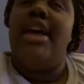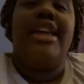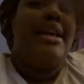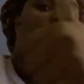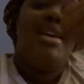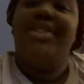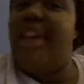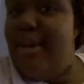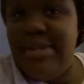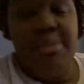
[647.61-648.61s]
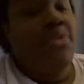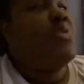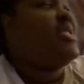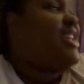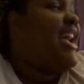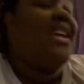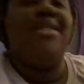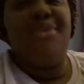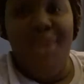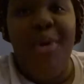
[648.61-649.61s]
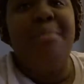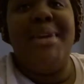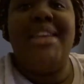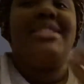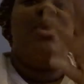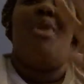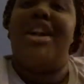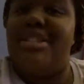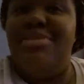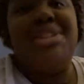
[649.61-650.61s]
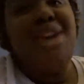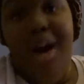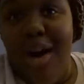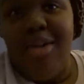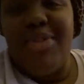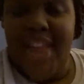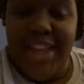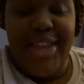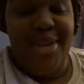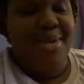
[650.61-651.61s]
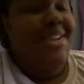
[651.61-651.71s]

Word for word: Give me a thumbs up if you stayed the full minutes and watched me talk. Thank you.